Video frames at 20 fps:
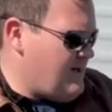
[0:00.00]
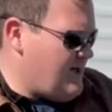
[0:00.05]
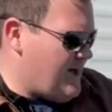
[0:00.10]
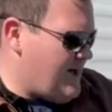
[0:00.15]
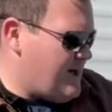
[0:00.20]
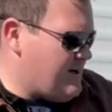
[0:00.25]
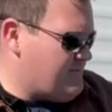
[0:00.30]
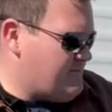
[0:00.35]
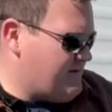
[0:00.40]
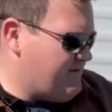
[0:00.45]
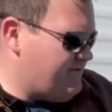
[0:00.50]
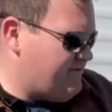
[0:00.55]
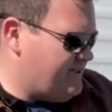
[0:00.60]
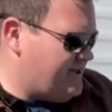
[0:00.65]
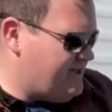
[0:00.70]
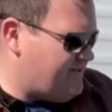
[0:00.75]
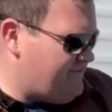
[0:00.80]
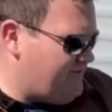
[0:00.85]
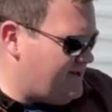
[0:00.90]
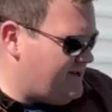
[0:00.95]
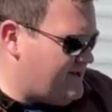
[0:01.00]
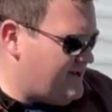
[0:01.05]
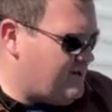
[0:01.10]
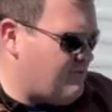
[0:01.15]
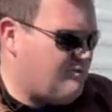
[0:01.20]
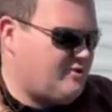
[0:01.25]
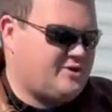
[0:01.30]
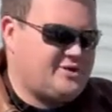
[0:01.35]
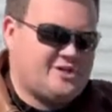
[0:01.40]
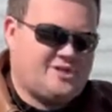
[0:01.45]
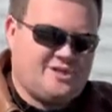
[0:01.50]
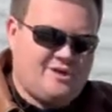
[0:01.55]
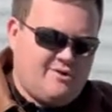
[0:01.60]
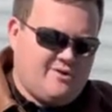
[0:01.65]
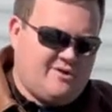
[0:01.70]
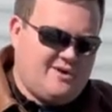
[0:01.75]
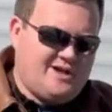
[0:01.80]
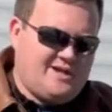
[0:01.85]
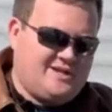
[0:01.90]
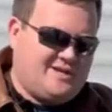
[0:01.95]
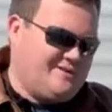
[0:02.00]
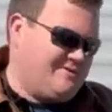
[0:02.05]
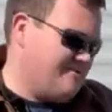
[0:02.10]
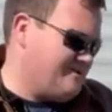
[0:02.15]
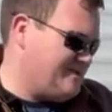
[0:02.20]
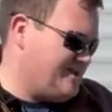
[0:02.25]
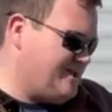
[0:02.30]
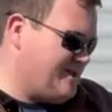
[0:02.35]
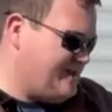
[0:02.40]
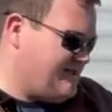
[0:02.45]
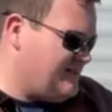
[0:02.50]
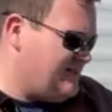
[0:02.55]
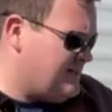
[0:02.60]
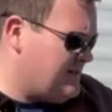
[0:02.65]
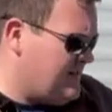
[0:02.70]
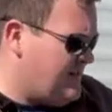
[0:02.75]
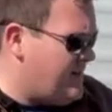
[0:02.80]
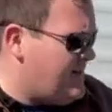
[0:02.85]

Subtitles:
But for this video, we're just showing you how to use things.